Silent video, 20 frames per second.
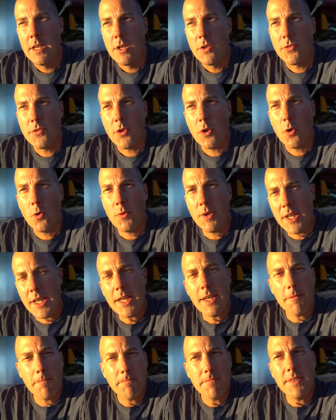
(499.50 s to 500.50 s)
So
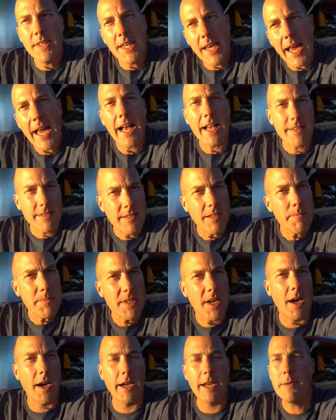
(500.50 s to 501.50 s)
yeah,
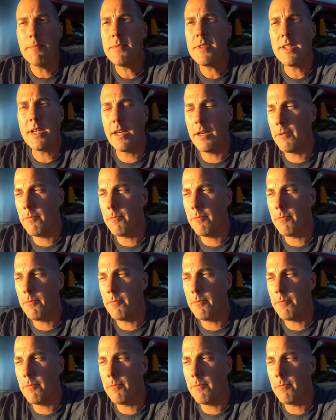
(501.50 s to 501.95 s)
sometimes